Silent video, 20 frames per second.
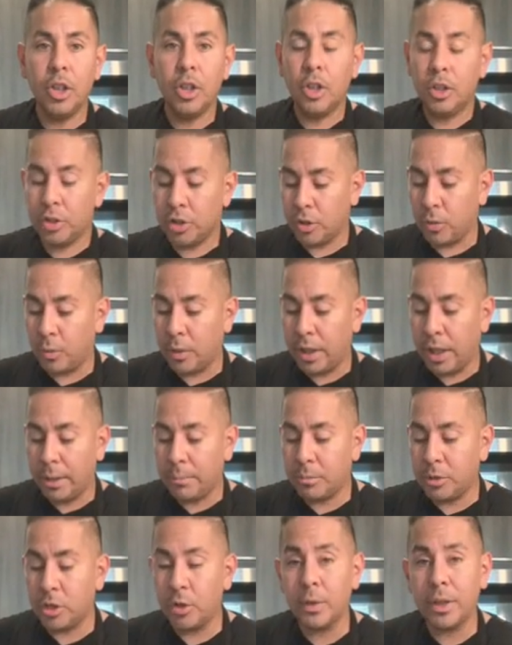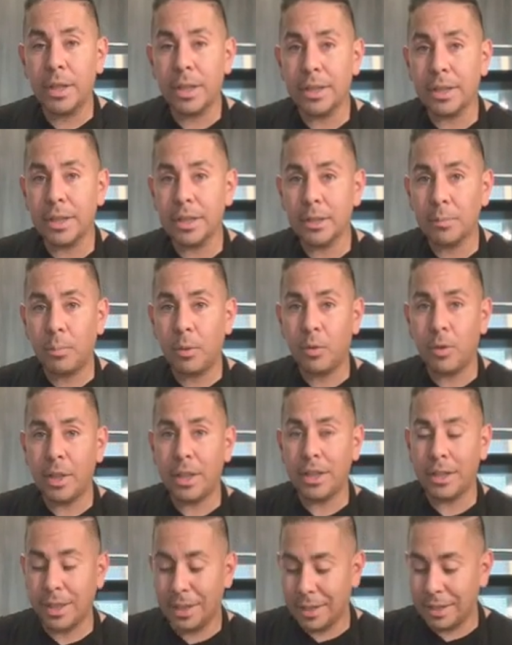So what I'm doing at this
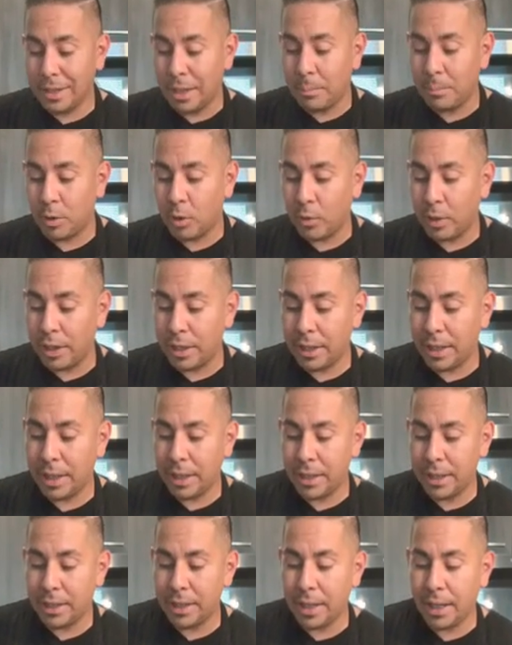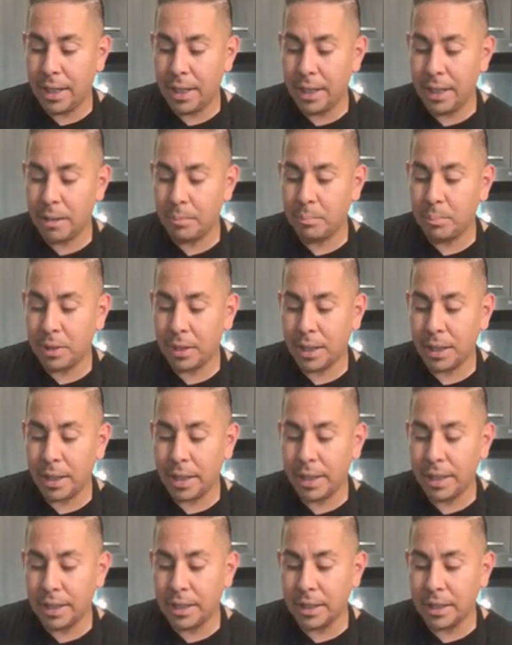point is I'm going ahead and
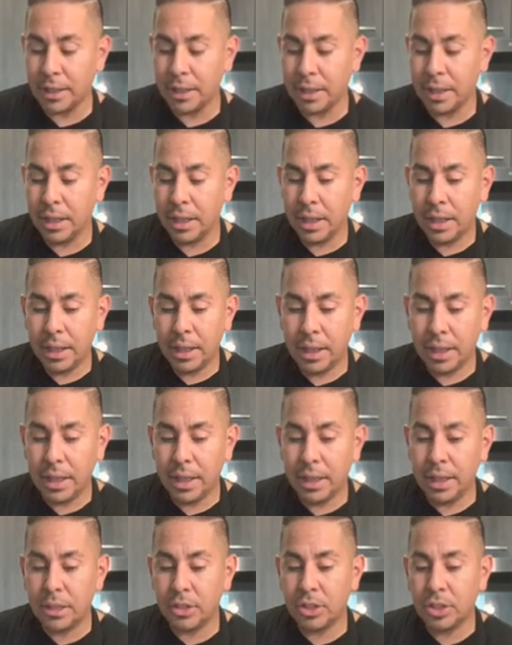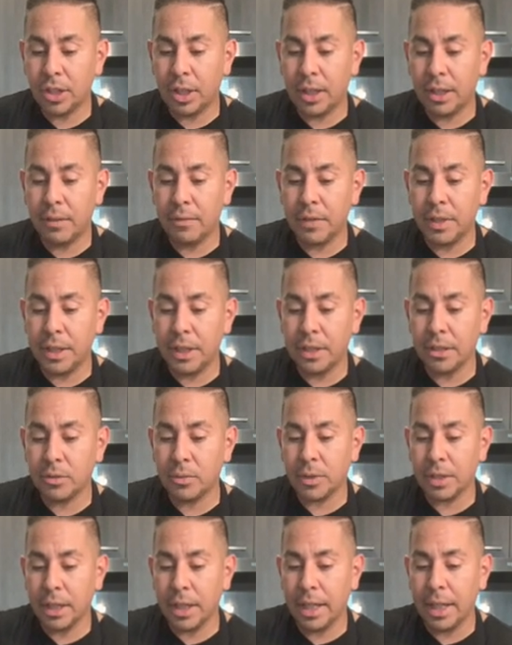plating each of these
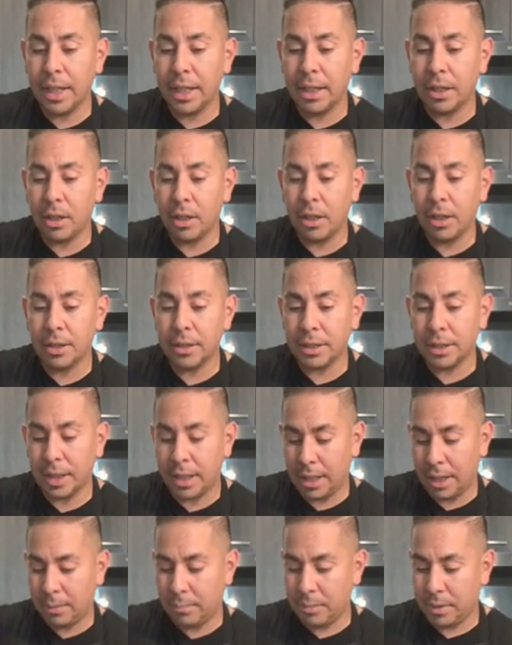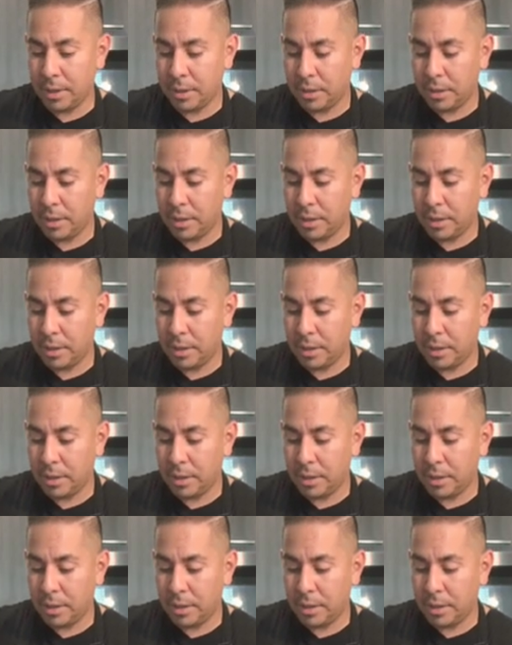with the egg on top.